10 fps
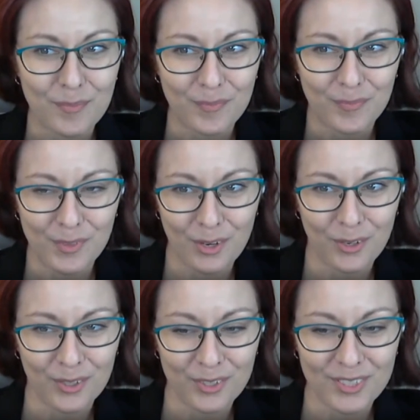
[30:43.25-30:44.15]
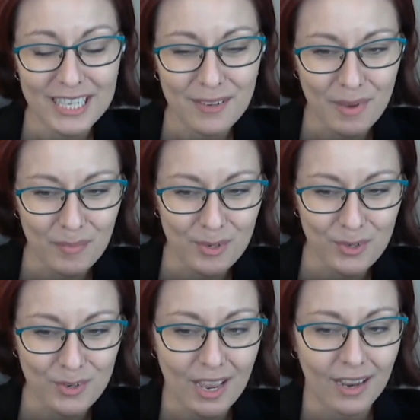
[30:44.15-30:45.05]
your team members
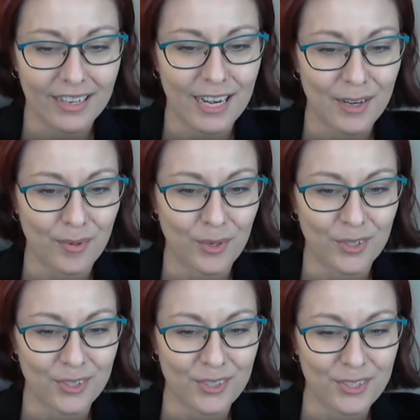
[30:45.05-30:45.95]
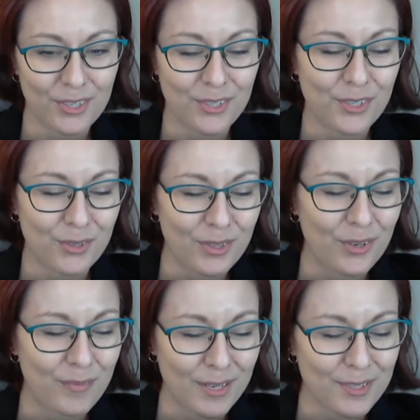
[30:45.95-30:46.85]
are not able to do
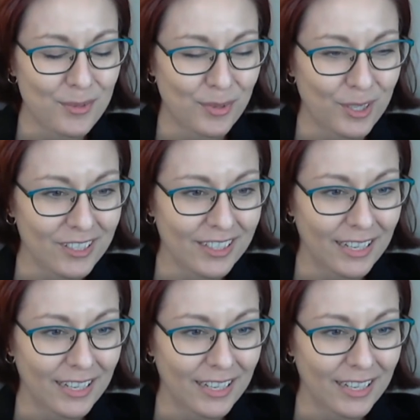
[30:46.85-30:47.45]
their best work,